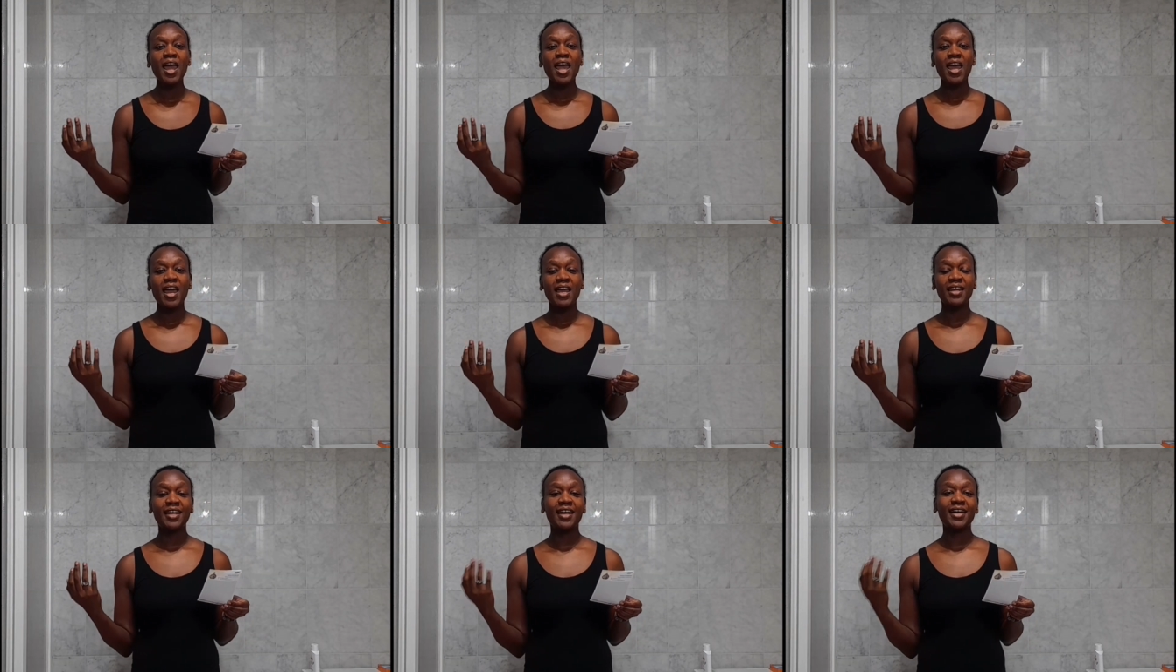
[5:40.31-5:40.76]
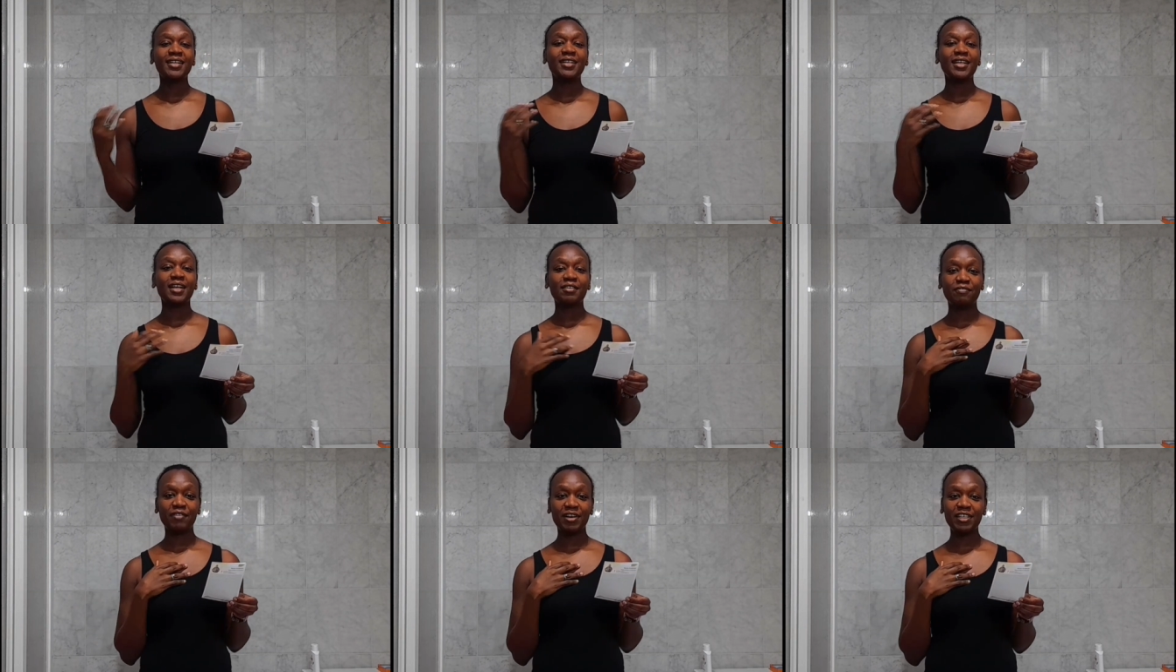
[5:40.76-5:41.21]
And had
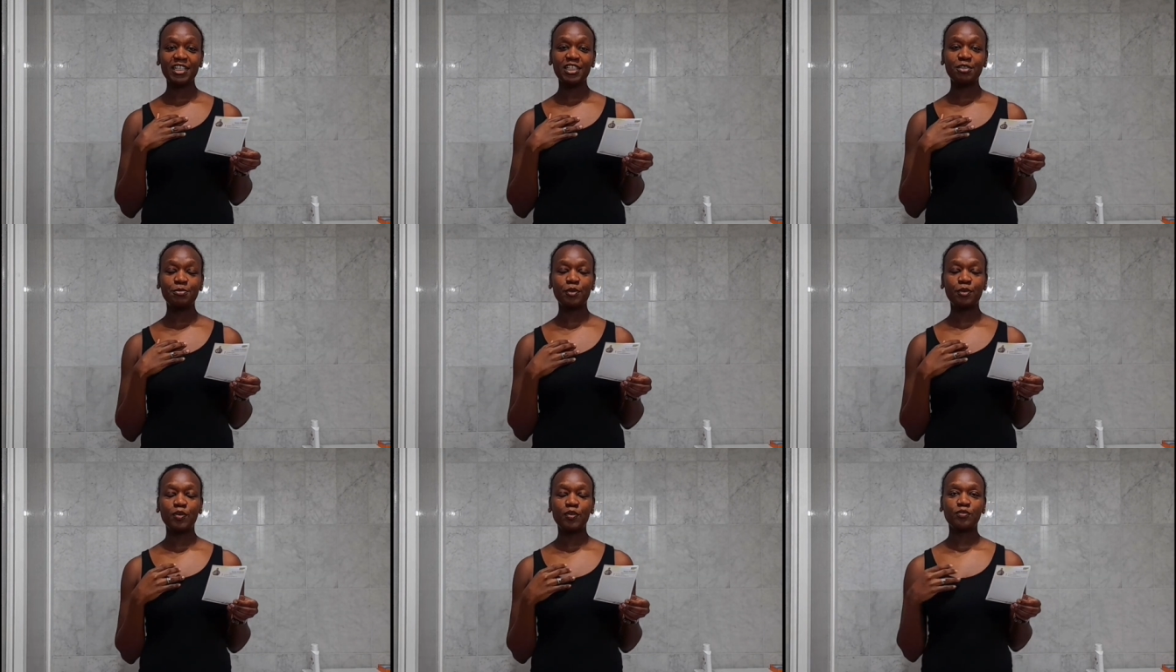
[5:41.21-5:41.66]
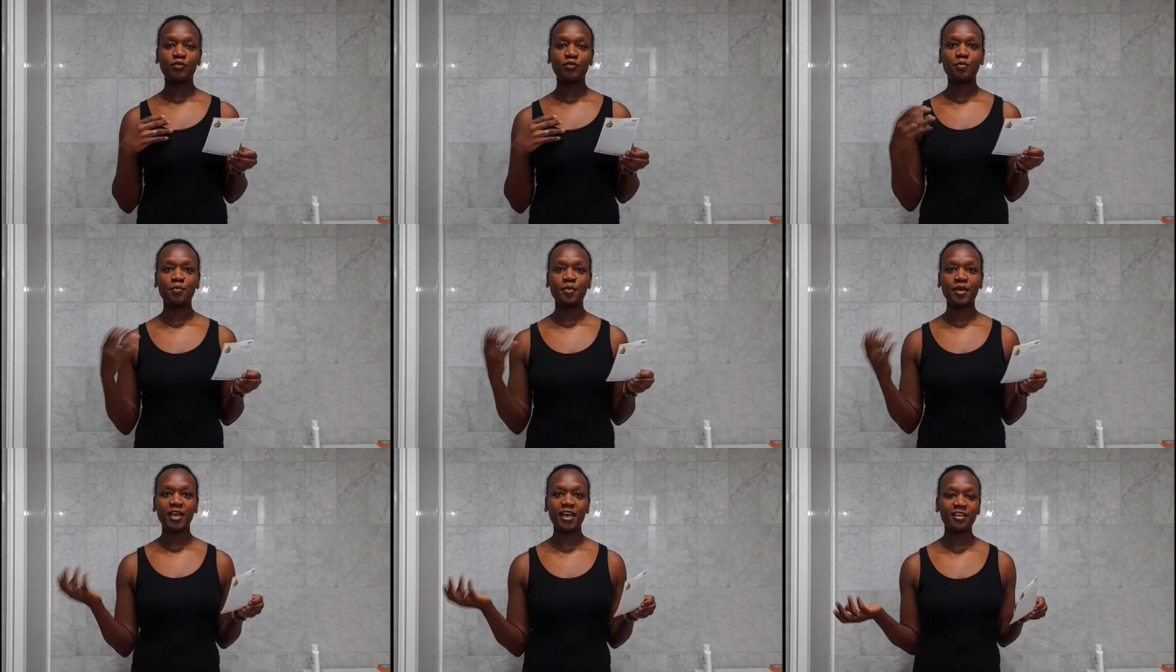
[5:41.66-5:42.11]
they invited people
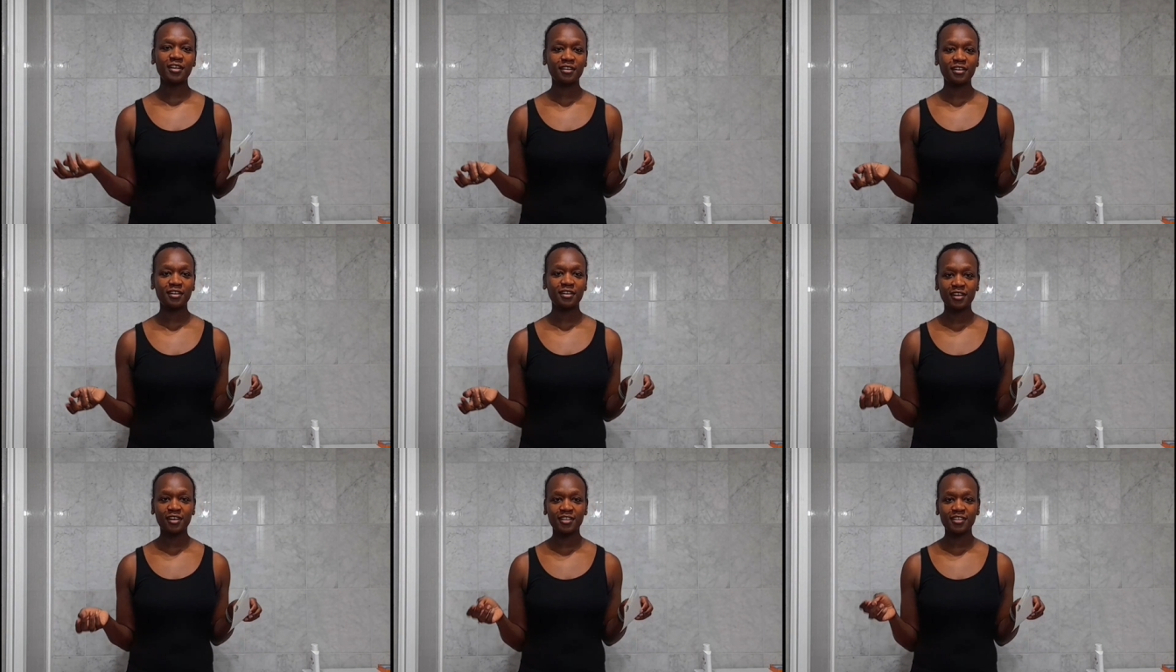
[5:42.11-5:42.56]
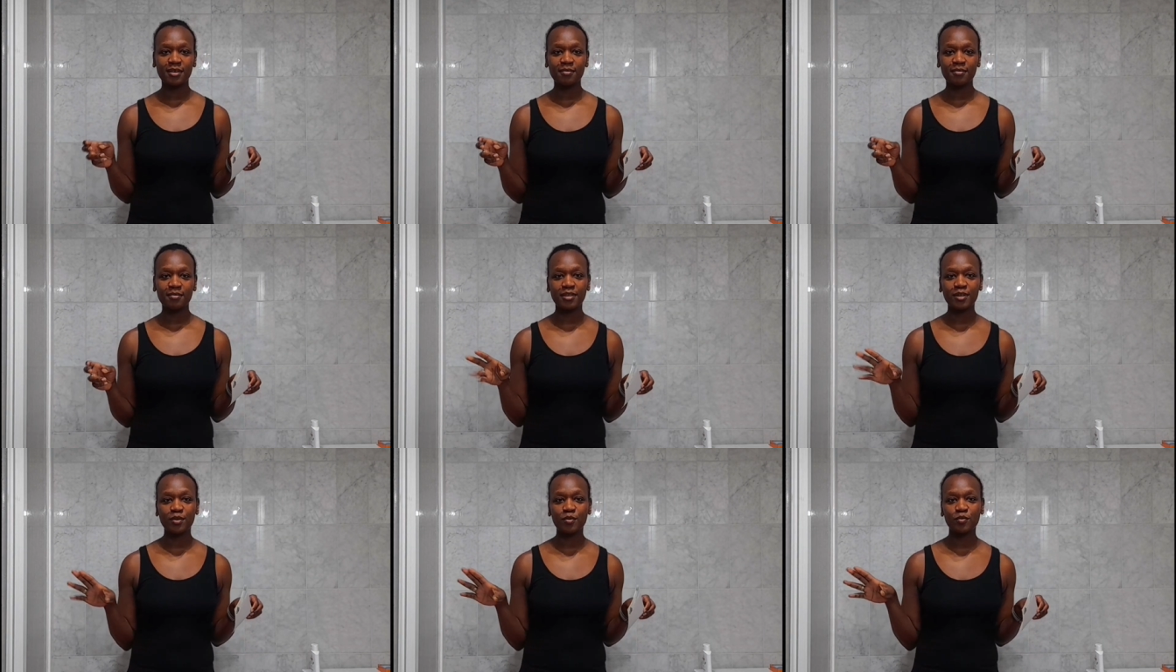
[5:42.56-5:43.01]
from Kenya, they did
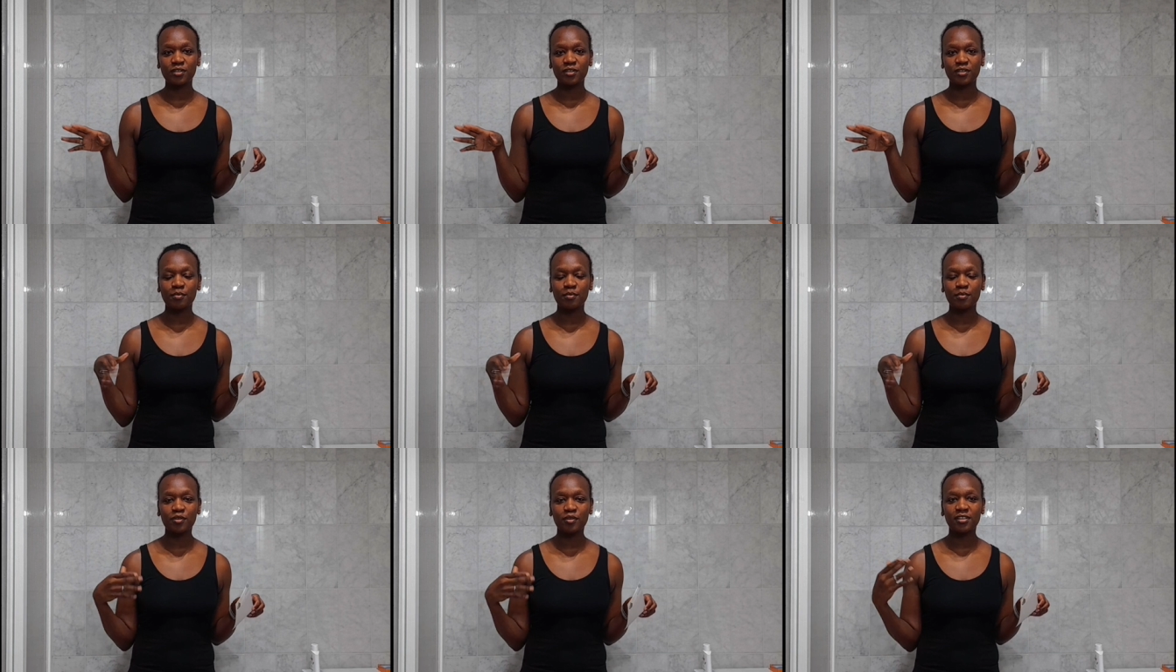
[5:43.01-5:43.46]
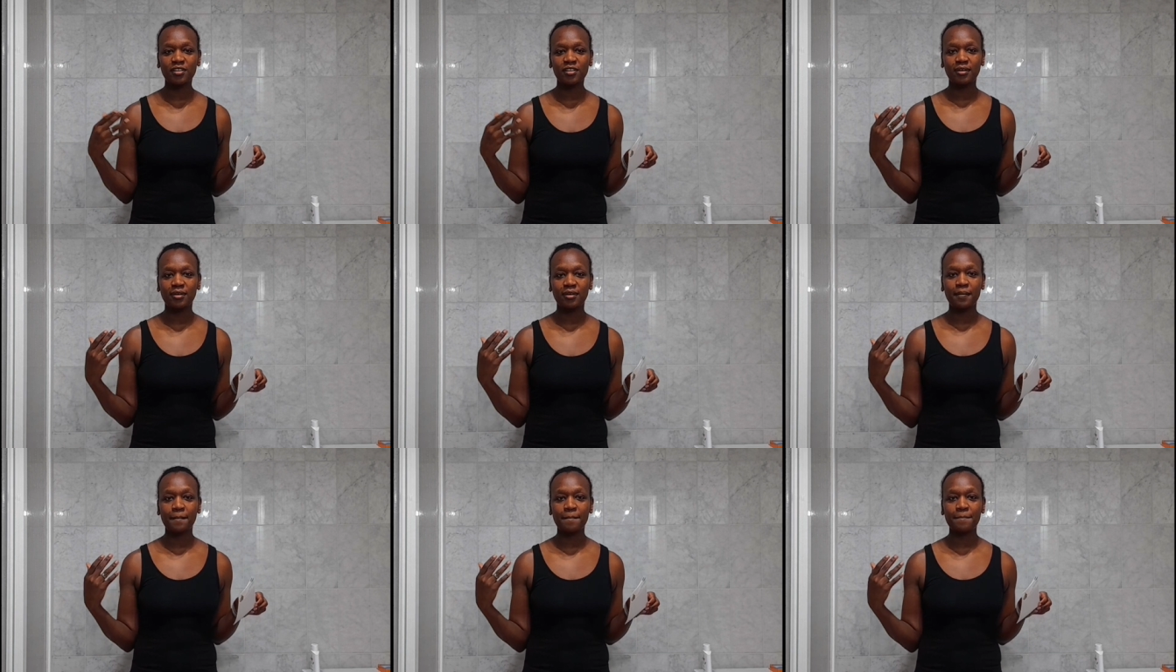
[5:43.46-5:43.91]
something, somebody
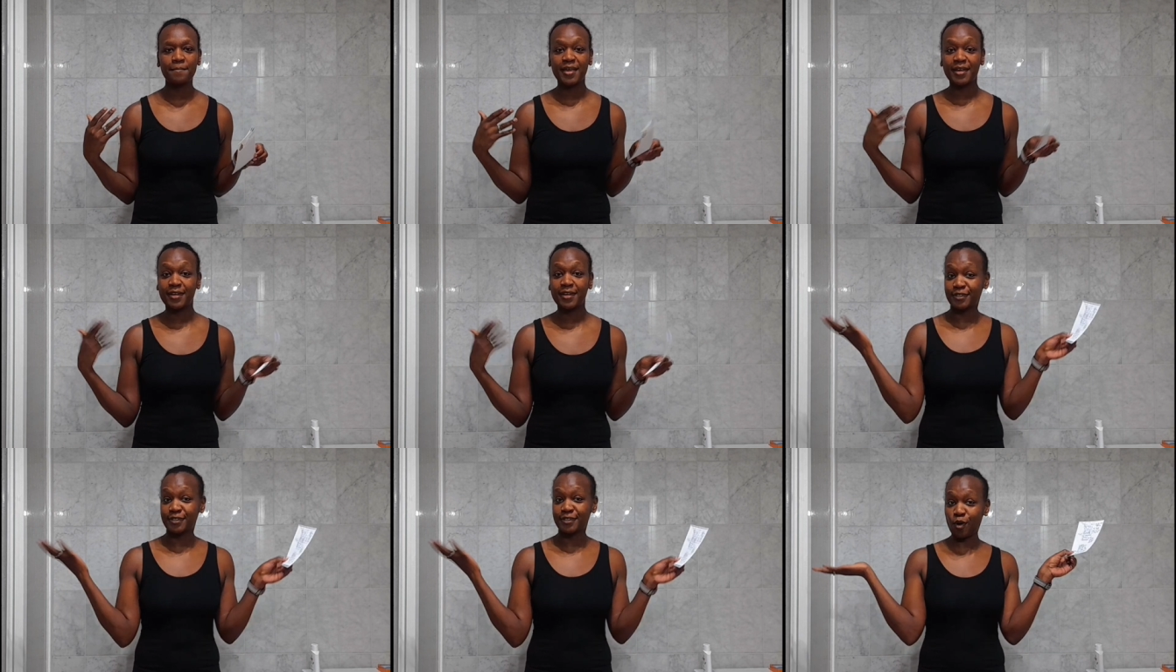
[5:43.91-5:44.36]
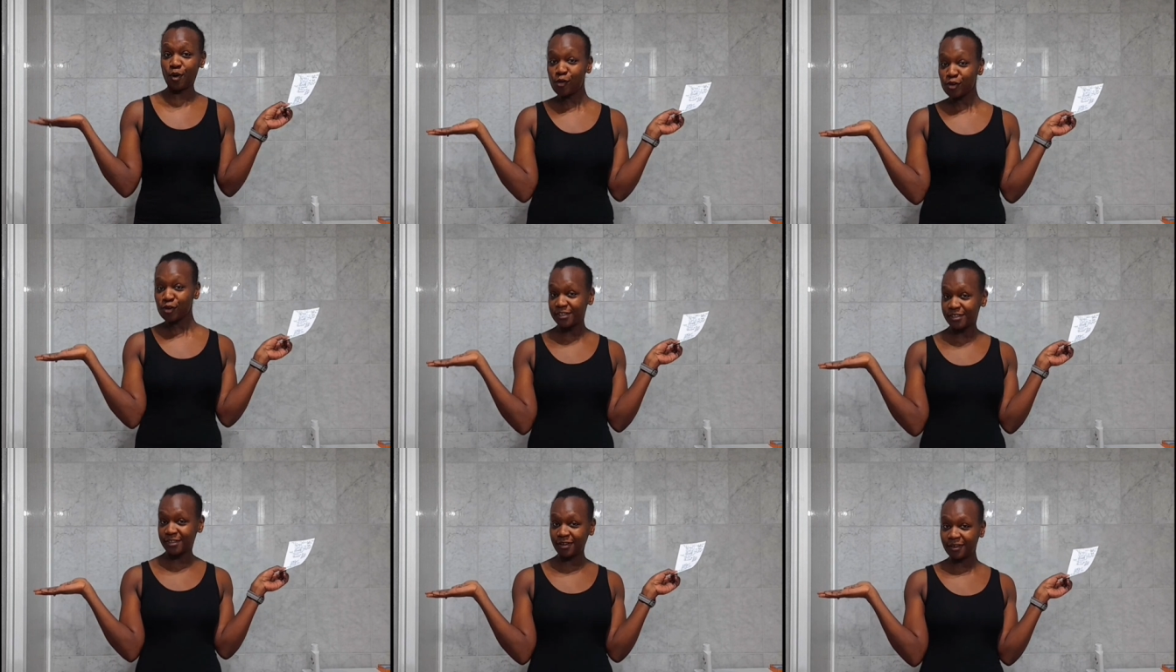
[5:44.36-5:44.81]
um,
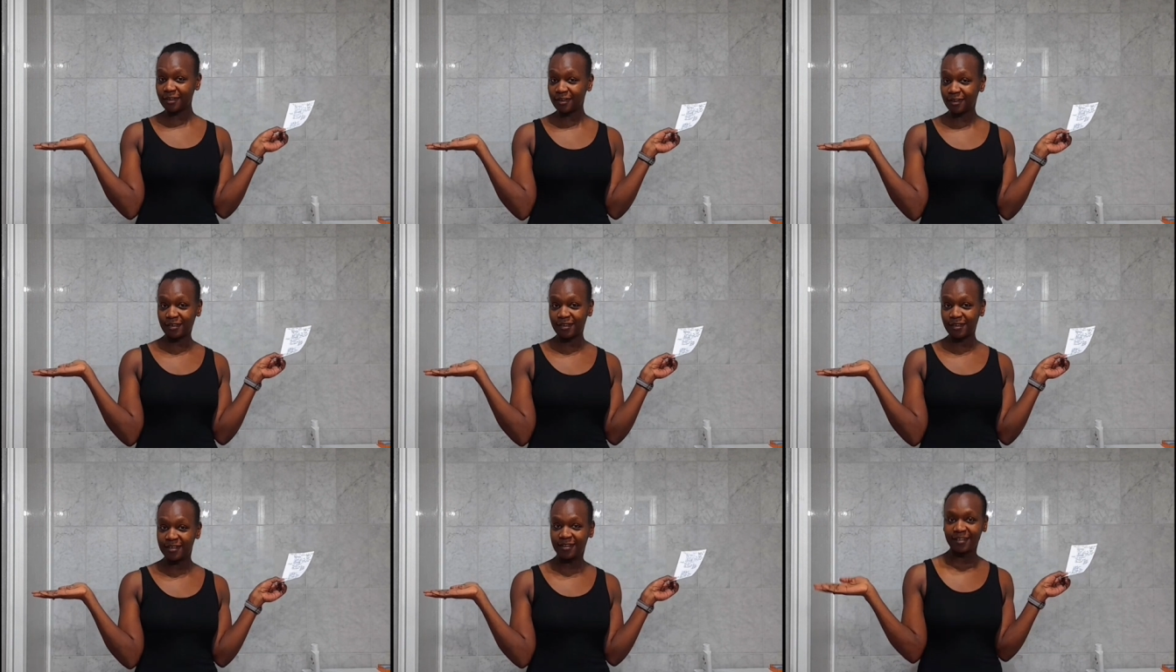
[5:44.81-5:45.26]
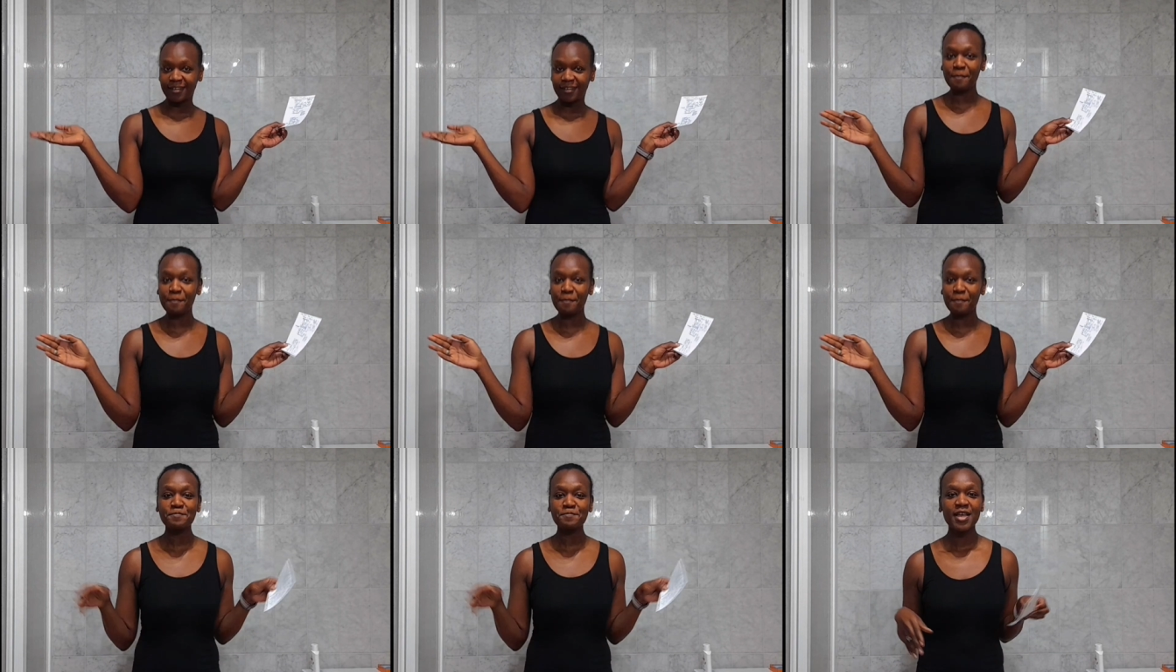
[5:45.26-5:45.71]
exotic.
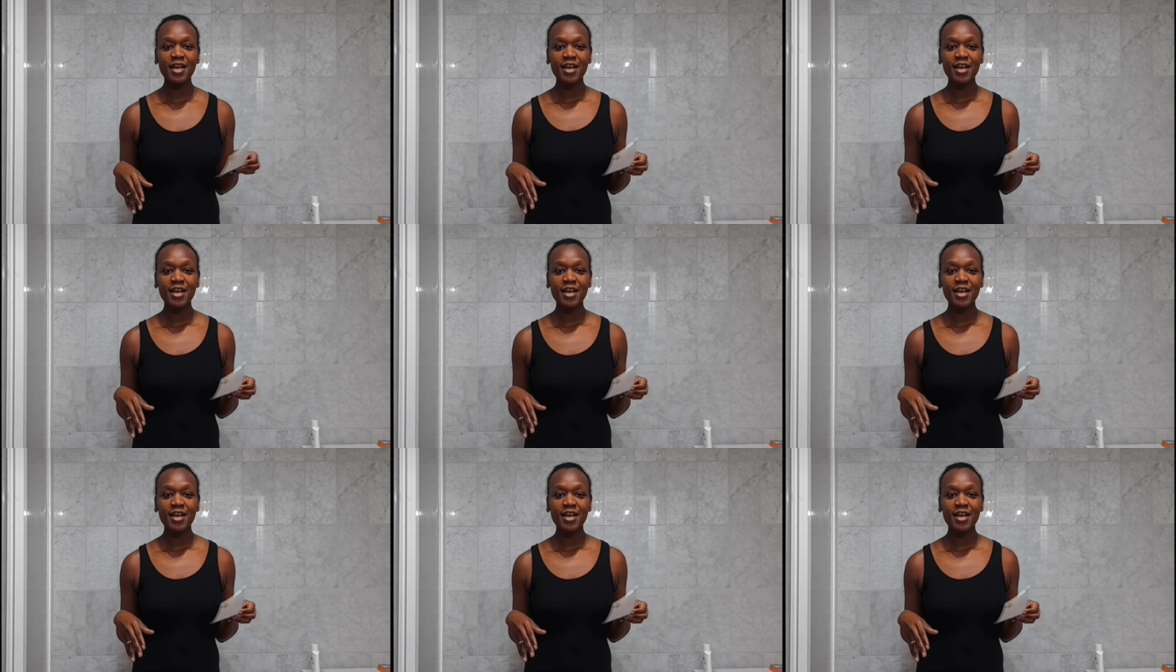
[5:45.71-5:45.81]
Yeah.